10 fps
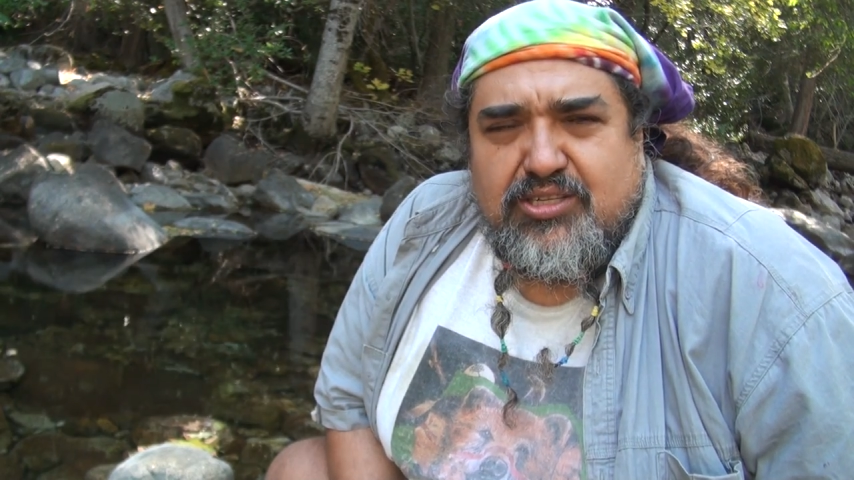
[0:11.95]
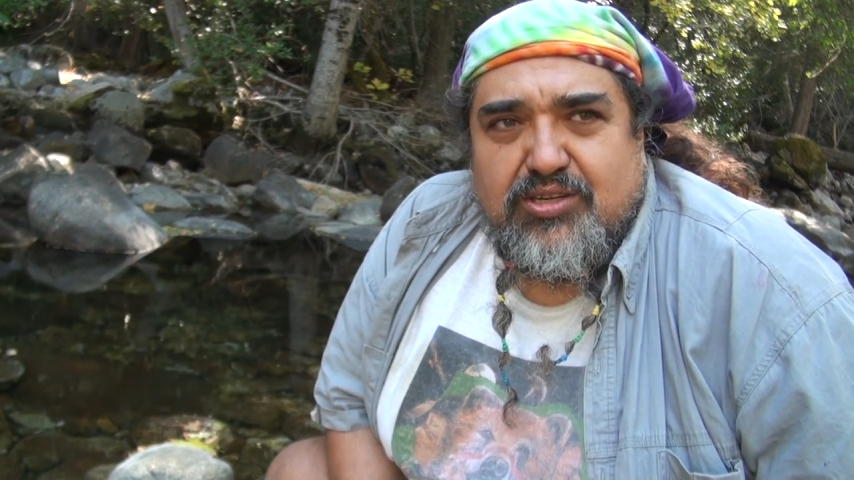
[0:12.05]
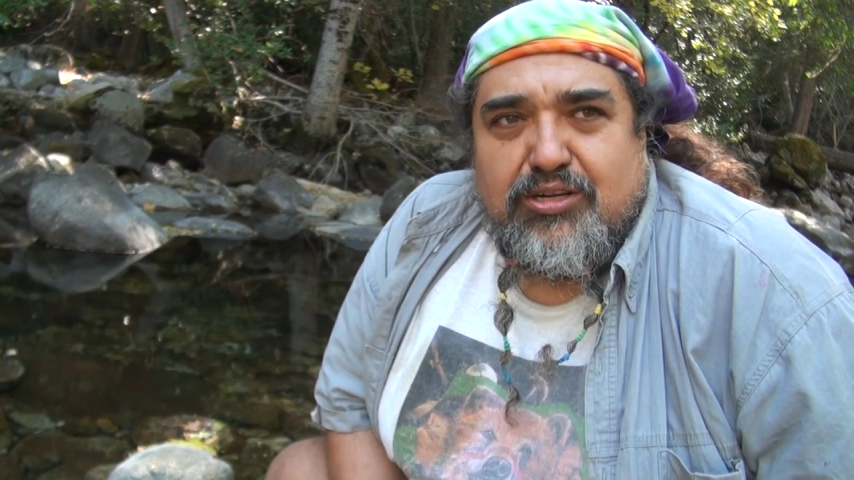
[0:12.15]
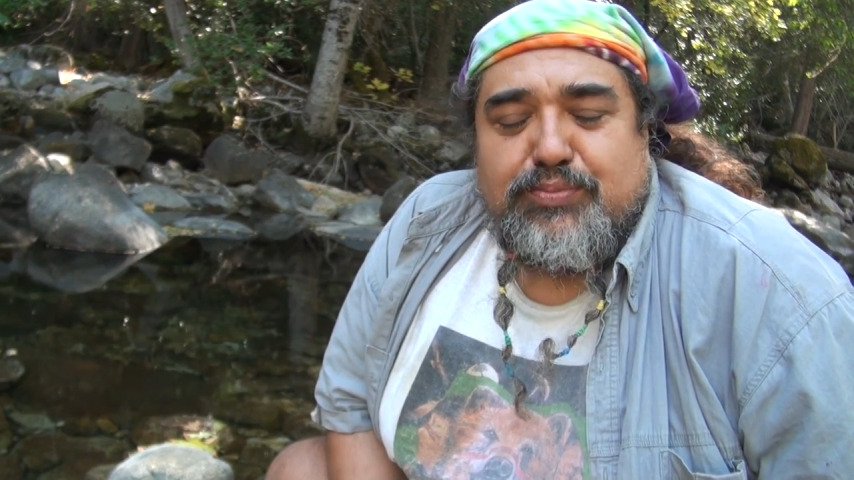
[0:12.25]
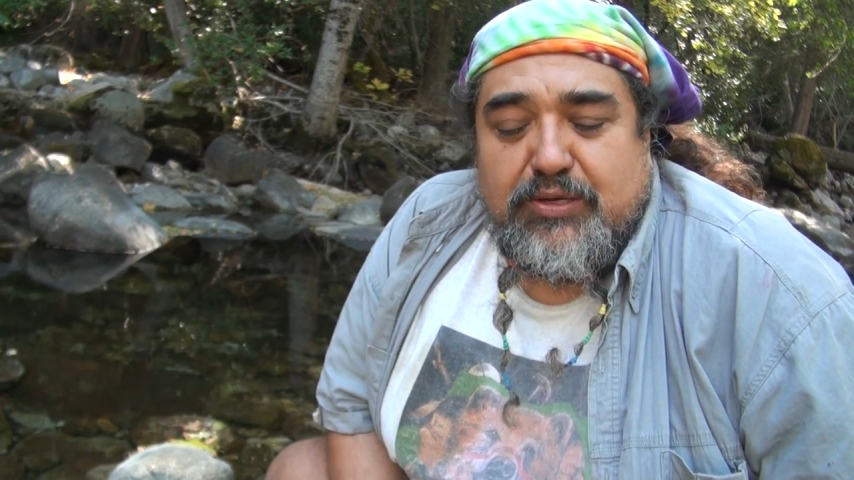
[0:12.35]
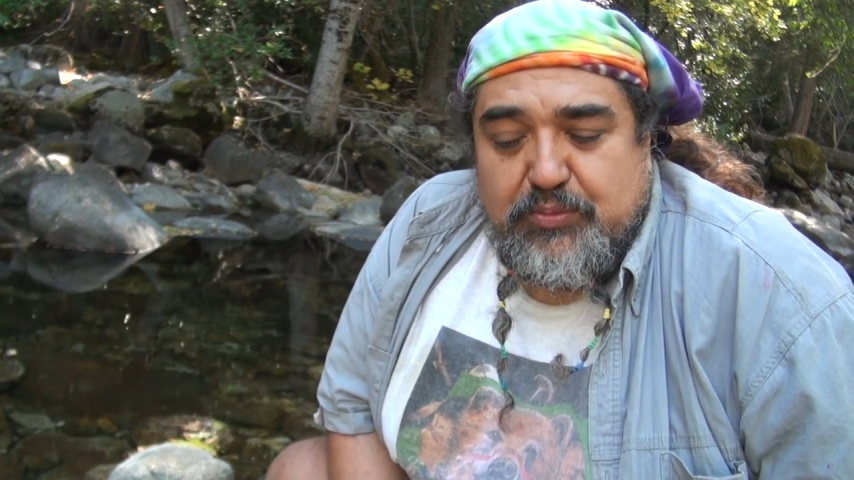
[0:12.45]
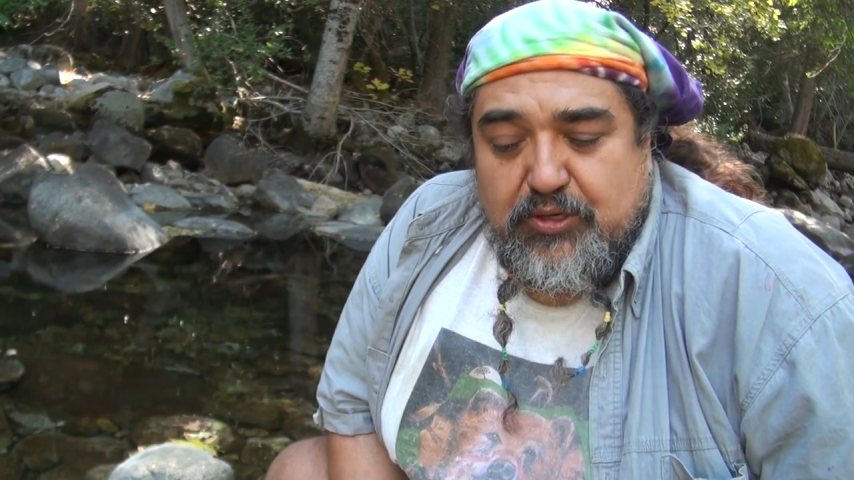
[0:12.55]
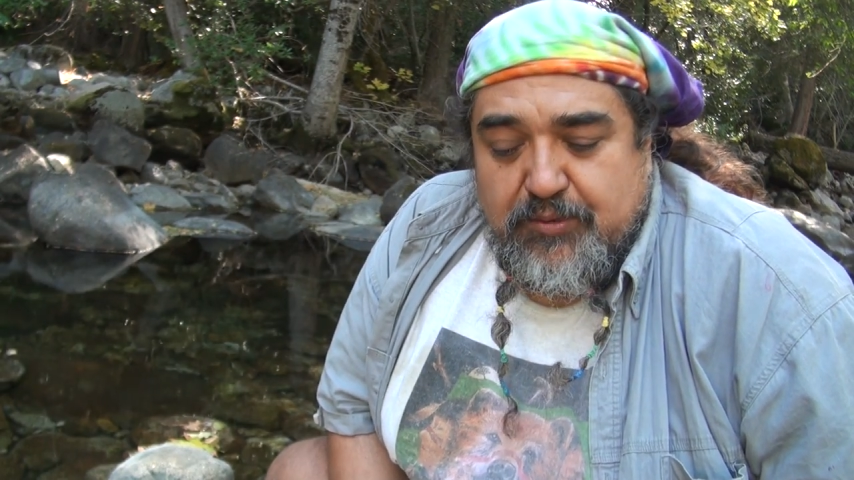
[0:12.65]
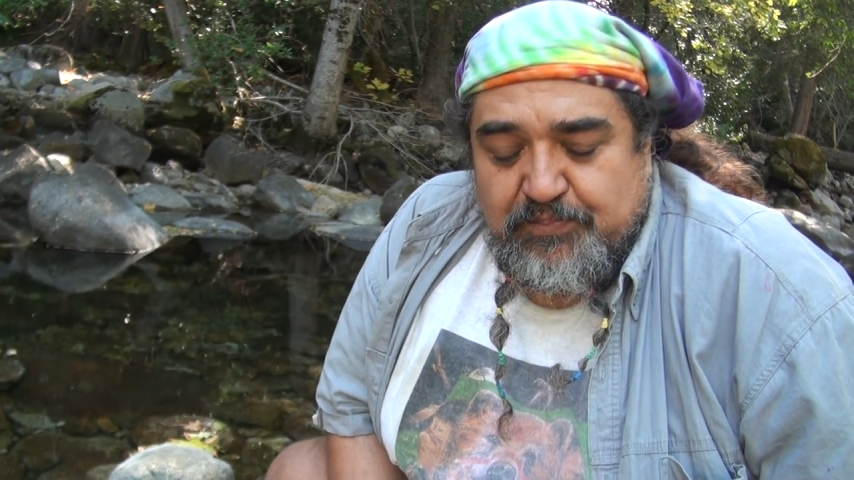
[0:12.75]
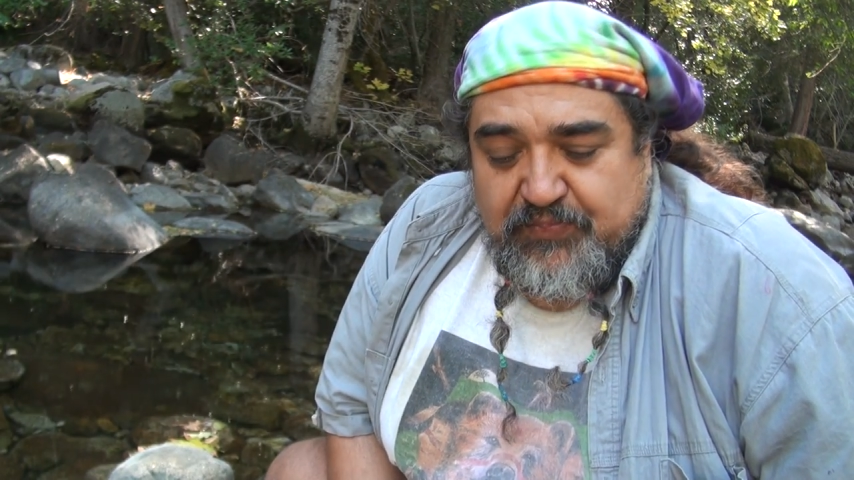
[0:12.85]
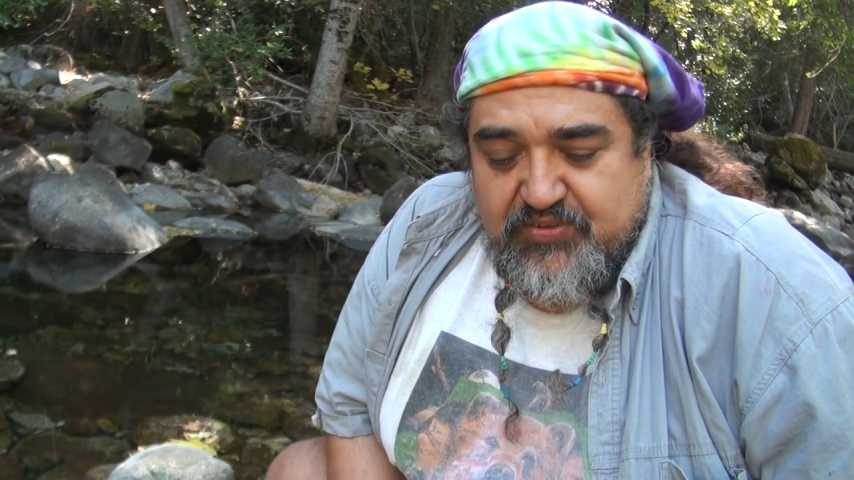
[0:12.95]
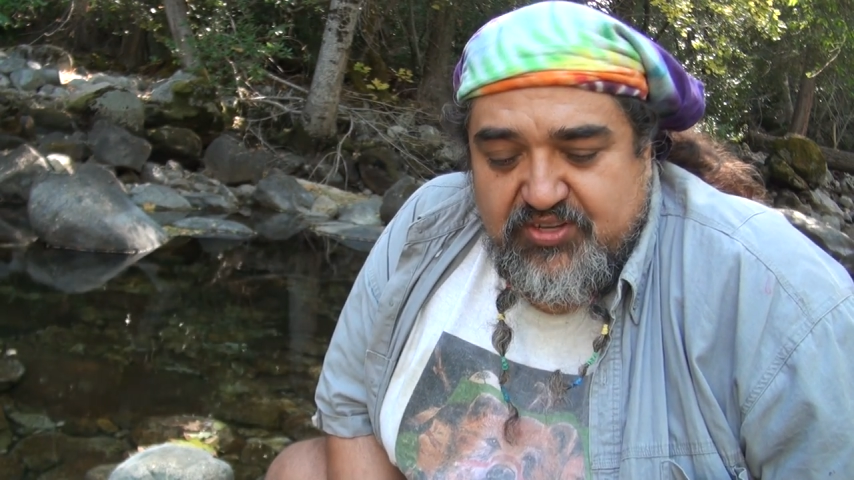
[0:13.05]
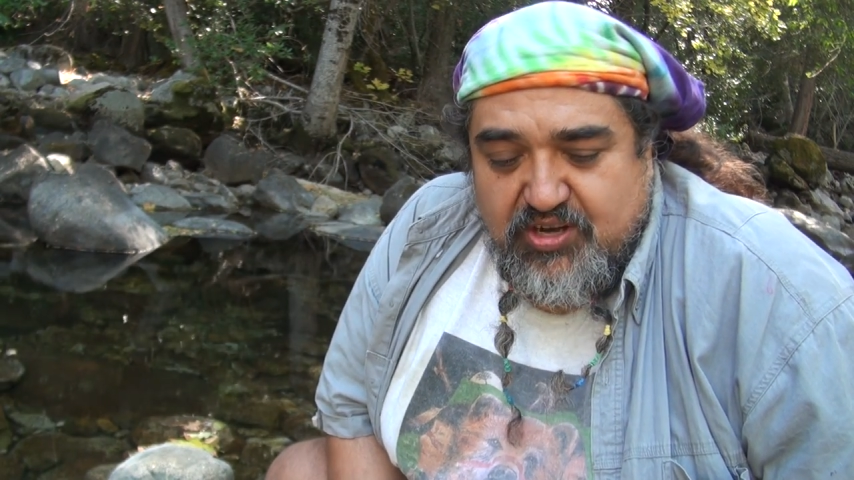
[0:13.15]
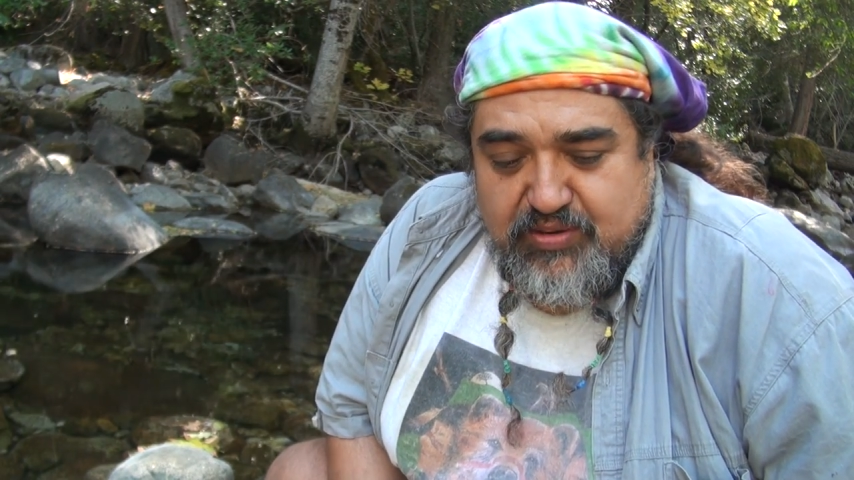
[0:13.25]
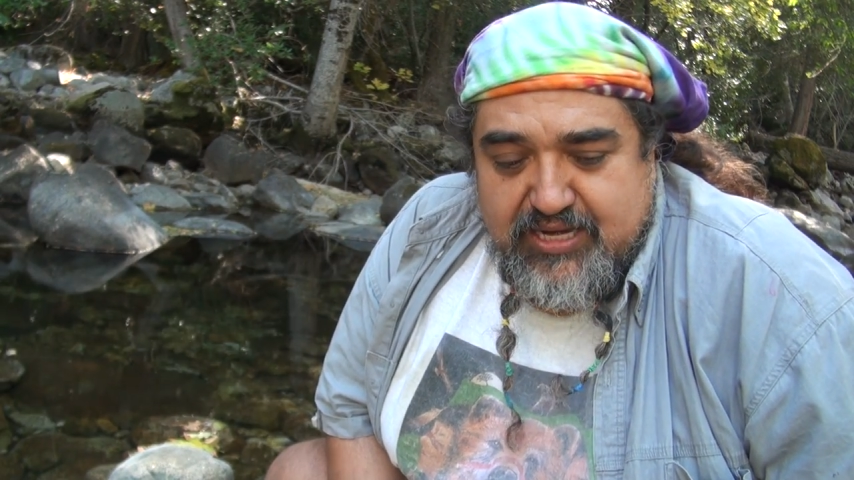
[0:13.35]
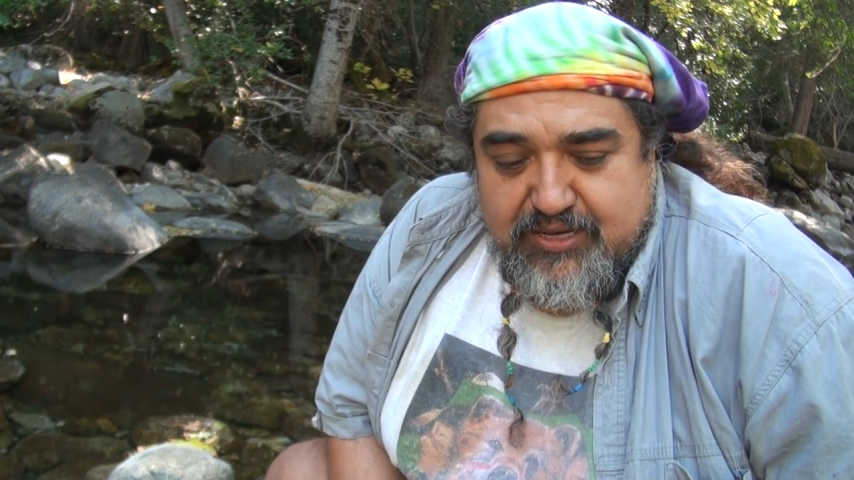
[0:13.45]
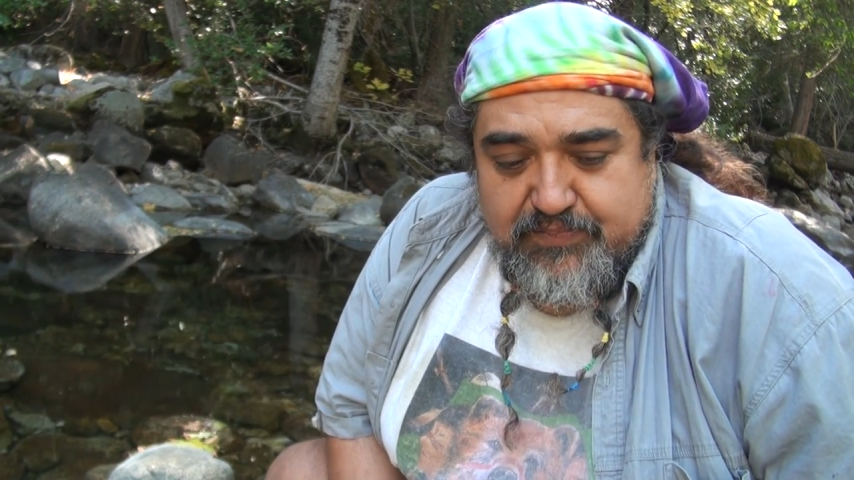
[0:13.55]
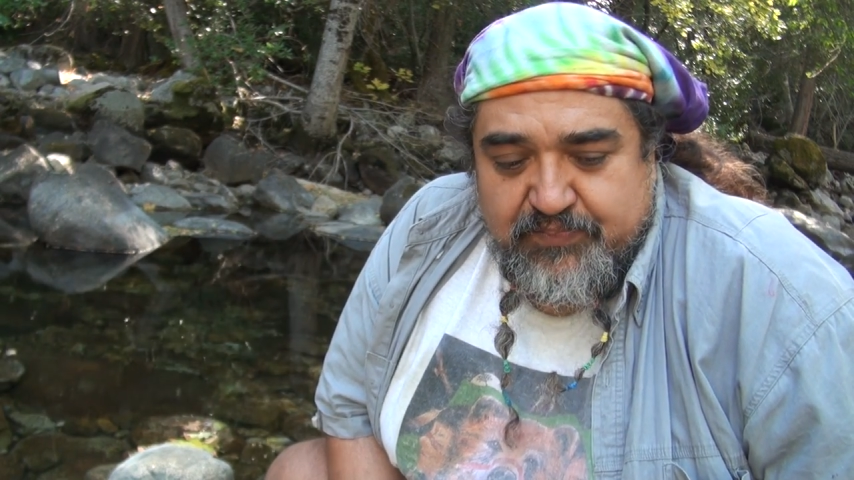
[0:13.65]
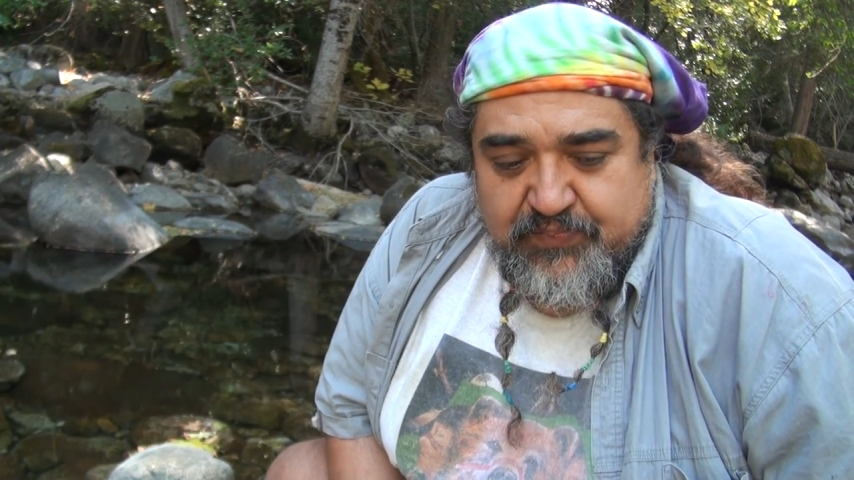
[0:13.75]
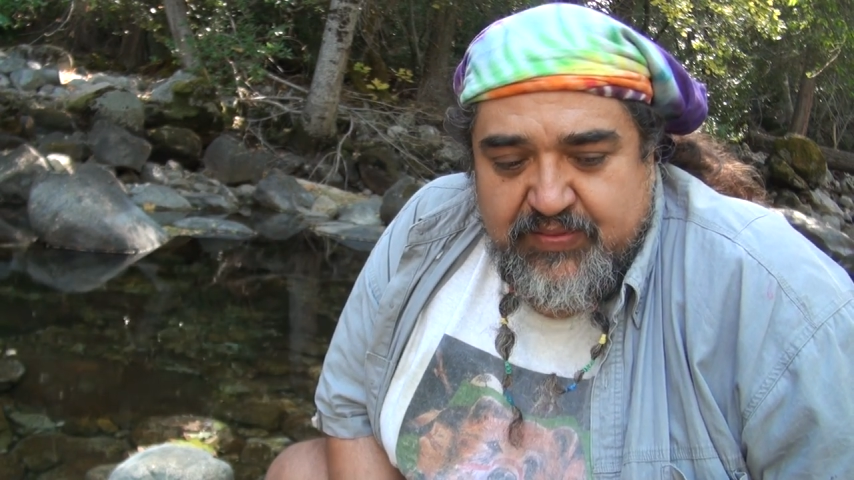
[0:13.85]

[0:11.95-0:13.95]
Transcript: Google people. So um,